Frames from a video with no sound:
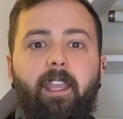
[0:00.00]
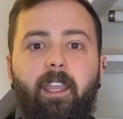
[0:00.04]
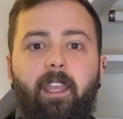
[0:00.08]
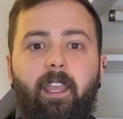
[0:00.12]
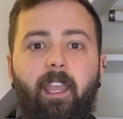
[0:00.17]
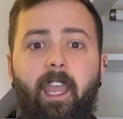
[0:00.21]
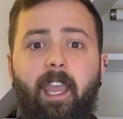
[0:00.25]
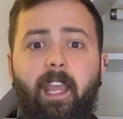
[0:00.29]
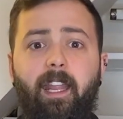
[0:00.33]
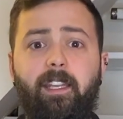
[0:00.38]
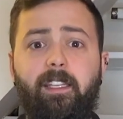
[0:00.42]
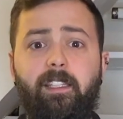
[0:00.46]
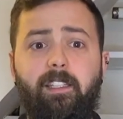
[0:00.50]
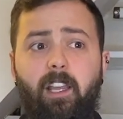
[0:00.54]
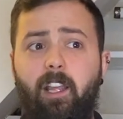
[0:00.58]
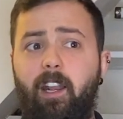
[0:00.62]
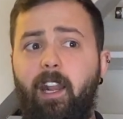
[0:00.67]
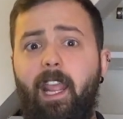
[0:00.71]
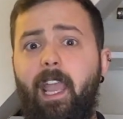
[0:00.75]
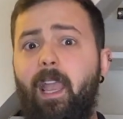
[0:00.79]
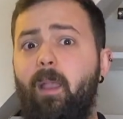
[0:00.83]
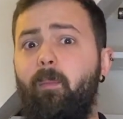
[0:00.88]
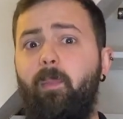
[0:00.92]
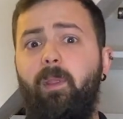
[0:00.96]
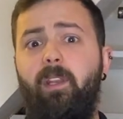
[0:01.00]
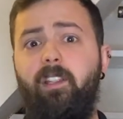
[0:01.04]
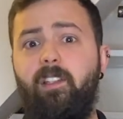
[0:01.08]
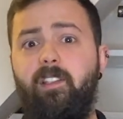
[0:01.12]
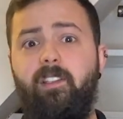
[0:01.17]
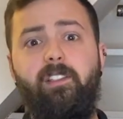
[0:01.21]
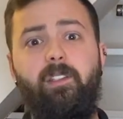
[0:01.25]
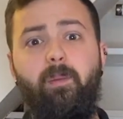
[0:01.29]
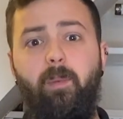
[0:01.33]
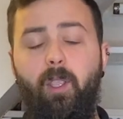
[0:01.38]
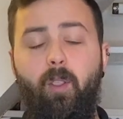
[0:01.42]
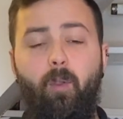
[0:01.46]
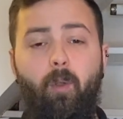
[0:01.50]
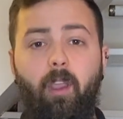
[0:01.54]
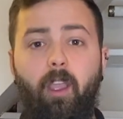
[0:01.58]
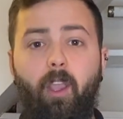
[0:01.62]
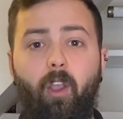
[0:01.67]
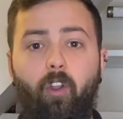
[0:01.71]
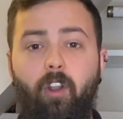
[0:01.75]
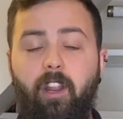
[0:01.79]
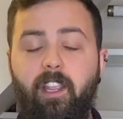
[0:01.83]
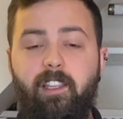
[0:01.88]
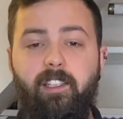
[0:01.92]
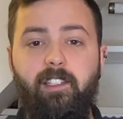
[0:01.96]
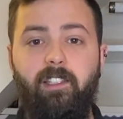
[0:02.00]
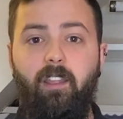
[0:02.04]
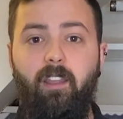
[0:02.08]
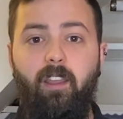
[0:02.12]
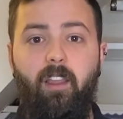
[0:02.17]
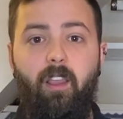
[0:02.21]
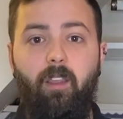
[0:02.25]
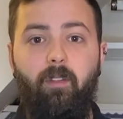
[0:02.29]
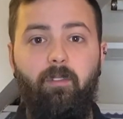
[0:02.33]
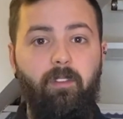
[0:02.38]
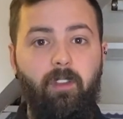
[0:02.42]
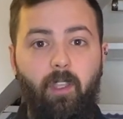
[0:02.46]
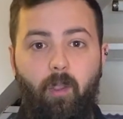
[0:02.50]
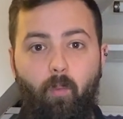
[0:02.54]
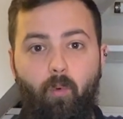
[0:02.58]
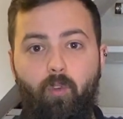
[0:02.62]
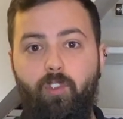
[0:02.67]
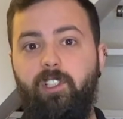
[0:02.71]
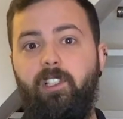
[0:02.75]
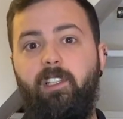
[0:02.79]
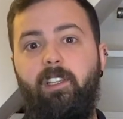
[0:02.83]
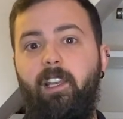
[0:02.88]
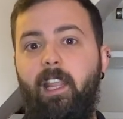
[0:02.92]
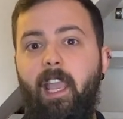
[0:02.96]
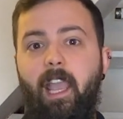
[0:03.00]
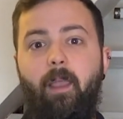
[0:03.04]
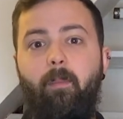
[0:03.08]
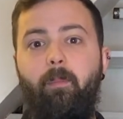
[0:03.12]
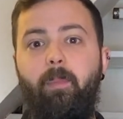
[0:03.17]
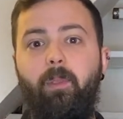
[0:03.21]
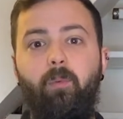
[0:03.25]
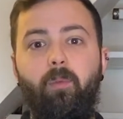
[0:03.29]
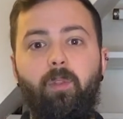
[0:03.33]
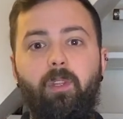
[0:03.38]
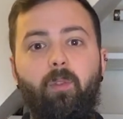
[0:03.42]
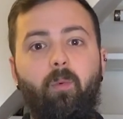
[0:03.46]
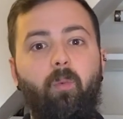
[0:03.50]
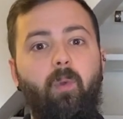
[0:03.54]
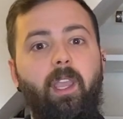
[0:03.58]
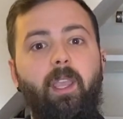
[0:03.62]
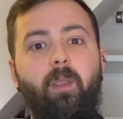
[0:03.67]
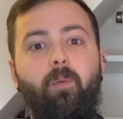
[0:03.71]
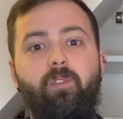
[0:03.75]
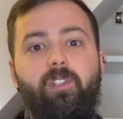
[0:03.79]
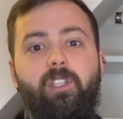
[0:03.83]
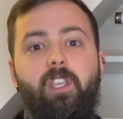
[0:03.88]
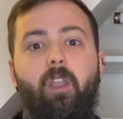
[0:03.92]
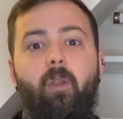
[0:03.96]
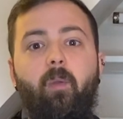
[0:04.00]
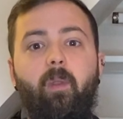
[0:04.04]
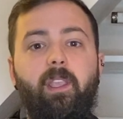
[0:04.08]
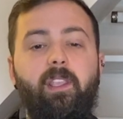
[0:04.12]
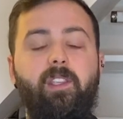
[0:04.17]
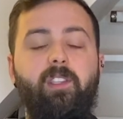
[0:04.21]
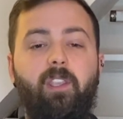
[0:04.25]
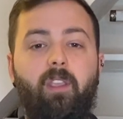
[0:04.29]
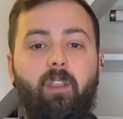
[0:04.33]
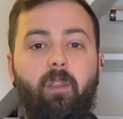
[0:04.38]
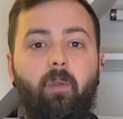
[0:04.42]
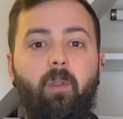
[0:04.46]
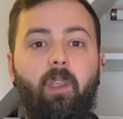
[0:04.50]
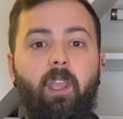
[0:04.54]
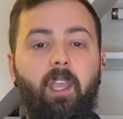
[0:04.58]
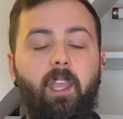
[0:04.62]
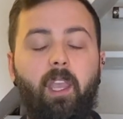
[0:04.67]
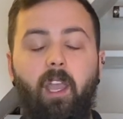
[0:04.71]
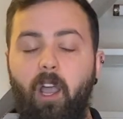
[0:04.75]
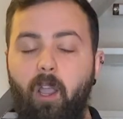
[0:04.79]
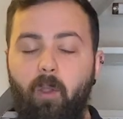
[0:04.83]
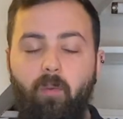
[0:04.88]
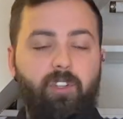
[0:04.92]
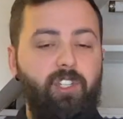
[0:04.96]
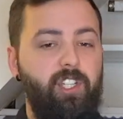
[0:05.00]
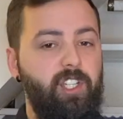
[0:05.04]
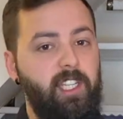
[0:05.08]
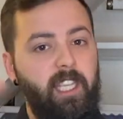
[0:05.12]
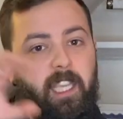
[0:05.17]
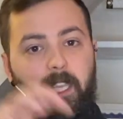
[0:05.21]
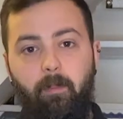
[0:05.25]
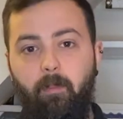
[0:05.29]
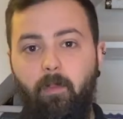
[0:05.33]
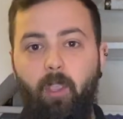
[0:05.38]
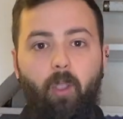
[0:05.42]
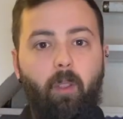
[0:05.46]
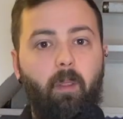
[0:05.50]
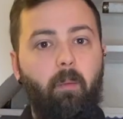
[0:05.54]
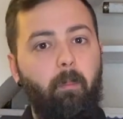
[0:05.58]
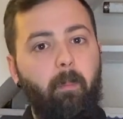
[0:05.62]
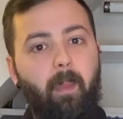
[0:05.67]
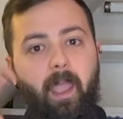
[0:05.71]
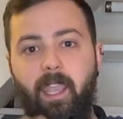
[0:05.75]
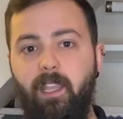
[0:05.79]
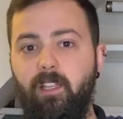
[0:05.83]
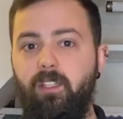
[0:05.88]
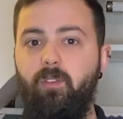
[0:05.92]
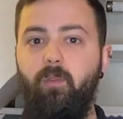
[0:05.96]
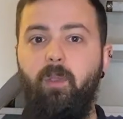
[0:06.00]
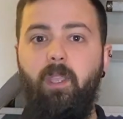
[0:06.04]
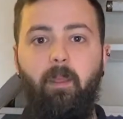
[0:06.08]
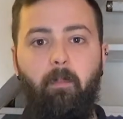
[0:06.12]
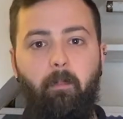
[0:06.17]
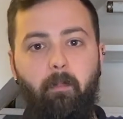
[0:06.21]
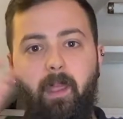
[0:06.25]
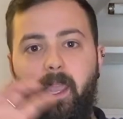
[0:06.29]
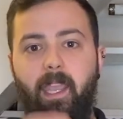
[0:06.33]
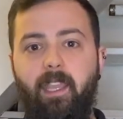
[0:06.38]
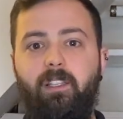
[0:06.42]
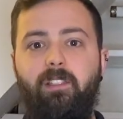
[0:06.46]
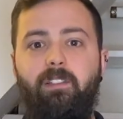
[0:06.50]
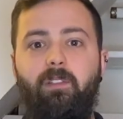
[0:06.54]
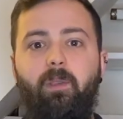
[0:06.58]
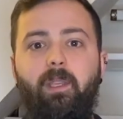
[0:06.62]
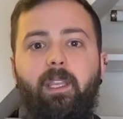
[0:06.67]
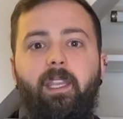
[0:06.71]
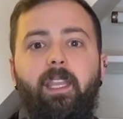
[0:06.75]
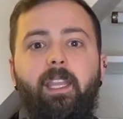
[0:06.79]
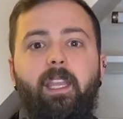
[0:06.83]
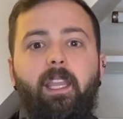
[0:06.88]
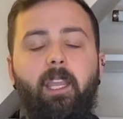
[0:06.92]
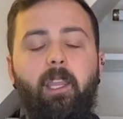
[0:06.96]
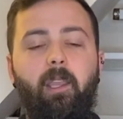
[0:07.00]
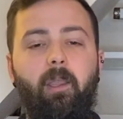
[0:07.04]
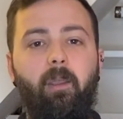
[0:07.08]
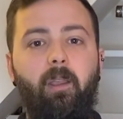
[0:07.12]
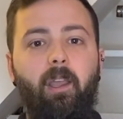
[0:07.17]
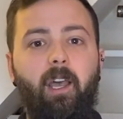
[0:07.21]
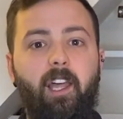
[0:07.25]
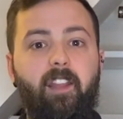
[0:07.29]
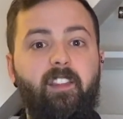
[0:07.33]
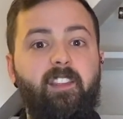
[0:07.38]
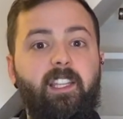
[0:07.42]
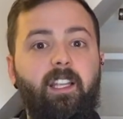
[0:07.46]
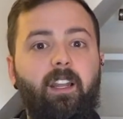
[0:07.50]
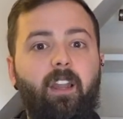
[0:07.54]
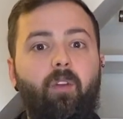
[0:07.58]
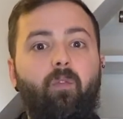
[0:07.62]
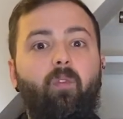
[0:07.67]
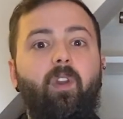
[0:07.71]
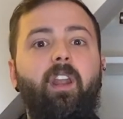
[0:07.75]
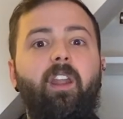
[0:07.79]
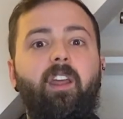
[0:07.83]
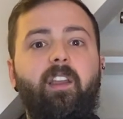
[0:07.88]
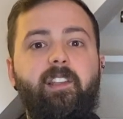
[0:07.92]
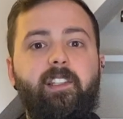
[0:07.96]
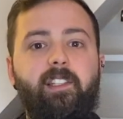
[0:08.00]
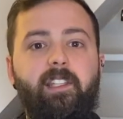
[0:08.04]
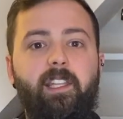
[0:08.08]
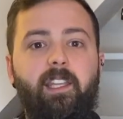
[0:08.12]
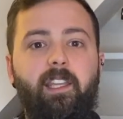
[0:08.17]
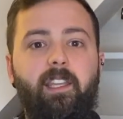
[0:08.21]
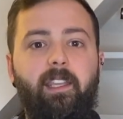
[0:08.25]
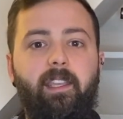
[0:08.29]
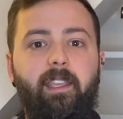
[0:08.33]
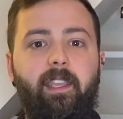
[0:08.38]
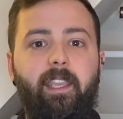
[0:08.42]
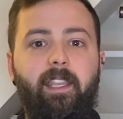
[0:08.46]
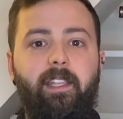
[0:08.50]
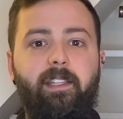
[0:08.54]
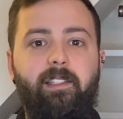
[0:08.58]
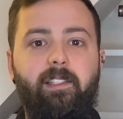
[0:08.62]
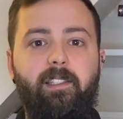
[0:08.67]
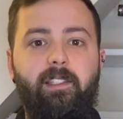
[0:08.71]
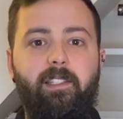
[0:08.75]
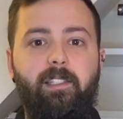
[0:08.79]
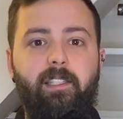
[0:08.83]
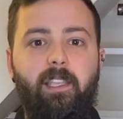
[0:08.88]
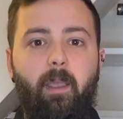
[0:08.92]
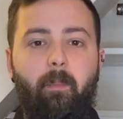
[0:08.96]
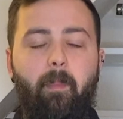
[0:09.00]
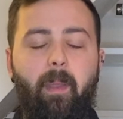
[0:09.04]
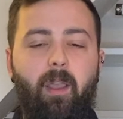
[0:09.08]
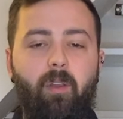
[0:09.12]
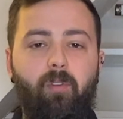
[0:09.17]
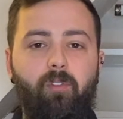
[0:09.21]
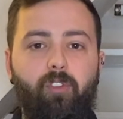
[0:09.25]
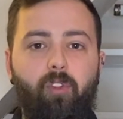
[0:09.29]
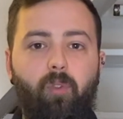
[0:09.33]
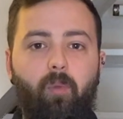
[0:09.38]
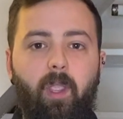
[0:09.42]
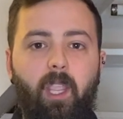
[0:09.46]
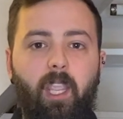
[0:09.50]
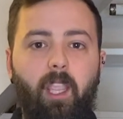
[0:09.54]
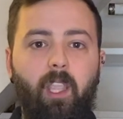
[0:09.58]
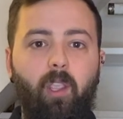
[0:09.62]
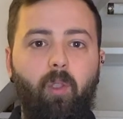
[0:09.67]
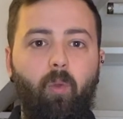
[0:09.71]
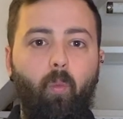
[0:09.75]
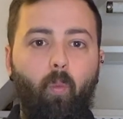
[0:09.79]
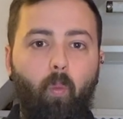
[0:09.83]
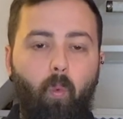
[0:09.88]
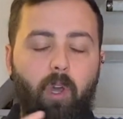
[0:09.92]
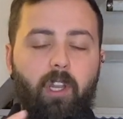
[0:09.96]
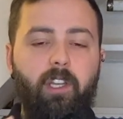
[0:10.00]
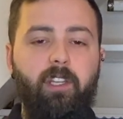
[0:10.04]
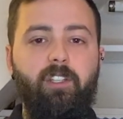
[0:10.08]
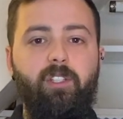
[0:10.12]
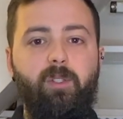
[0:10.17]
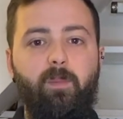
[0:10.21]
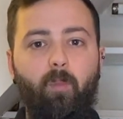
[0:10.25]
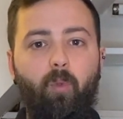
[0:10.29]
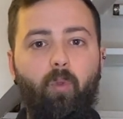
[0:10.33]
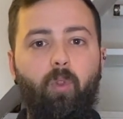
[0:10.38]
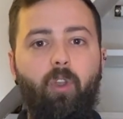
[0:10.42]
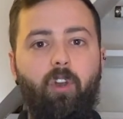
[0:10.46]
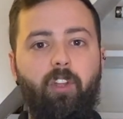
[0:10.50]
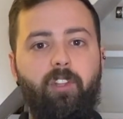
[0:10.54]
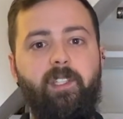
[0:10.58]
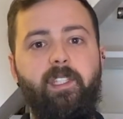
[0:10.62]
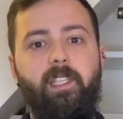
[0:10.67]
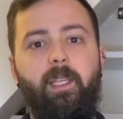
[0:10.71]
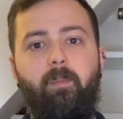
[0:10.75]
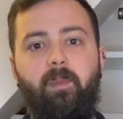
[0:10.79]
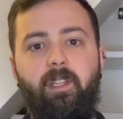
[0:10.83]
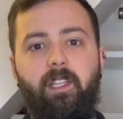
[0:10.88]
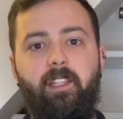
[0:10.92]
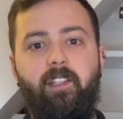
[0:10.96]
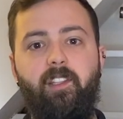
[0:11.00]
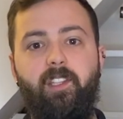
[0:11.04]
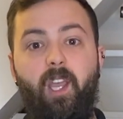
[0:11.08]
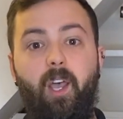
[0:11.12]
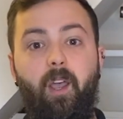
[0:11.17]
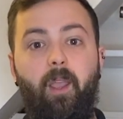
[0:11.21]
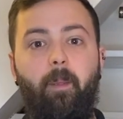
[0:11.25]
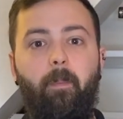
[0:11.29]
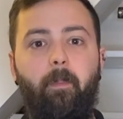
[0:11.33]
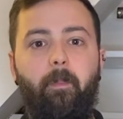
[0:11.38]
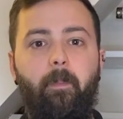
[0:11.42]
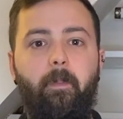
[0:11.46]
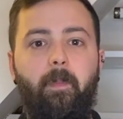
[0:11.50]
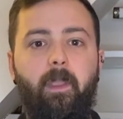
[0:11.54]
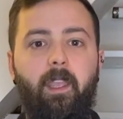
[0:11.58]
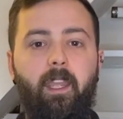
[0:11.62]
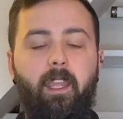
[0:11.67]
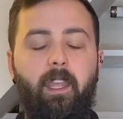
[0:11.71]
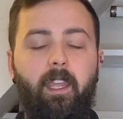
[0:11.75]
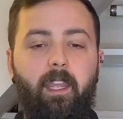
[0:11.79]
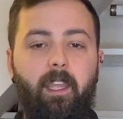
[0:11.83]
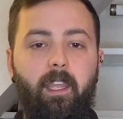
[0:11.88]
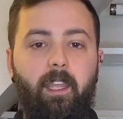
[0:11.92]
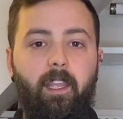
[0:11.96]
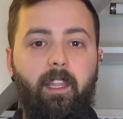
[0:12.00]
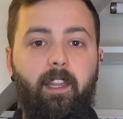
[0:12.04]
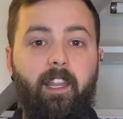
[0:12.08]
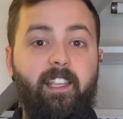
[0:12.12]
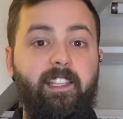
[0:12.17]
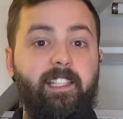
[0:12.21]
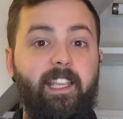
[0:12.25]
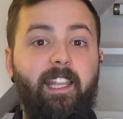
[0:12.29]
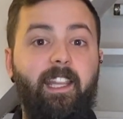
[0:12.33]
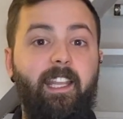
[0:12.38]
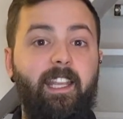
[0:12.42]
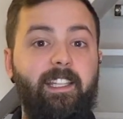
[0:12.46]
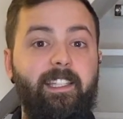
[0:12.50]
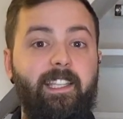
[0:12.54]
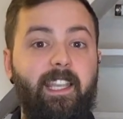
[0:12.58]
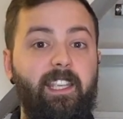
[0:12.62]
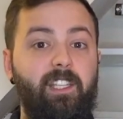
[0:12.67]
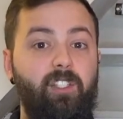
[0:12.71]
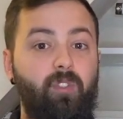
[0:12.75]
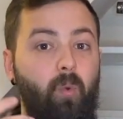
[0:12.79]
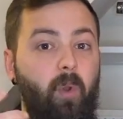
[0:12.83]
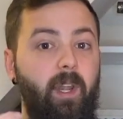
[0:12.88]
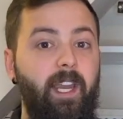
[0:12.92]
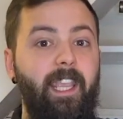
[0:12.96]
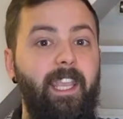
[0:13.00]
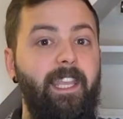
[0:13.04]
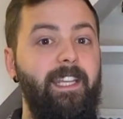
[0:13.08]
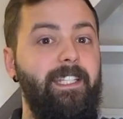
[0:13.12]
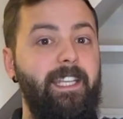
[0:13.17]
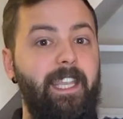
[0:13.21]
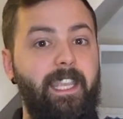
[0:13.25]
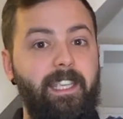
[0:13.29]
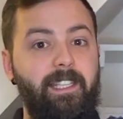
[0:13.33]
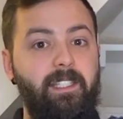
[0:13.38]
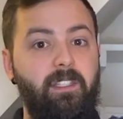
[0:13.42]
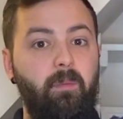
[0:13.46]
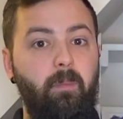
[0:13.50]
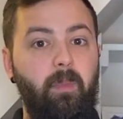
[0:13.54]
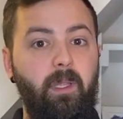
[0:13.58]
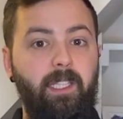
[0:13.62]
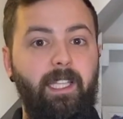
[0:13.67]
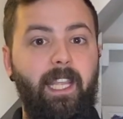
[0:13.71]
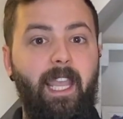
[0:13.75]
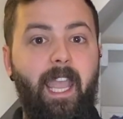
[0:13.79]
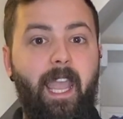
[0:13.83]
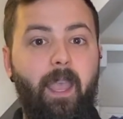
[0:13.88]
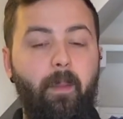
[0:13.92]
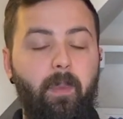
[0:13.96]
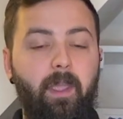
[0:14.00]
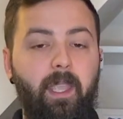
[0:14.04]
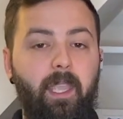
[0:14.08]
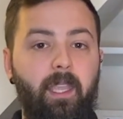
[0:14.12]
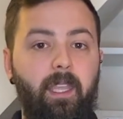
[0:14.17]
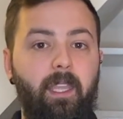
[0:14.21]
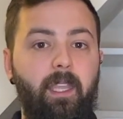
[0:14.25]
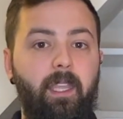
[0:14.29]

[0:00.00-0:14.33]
and unhappiness, to be quite honest. I wasn't happy with the way it was going, so I would just keep going back to it and back to it. until I realised that it's about doing one small concept at a time. They say that it takes 28 days to build a habit,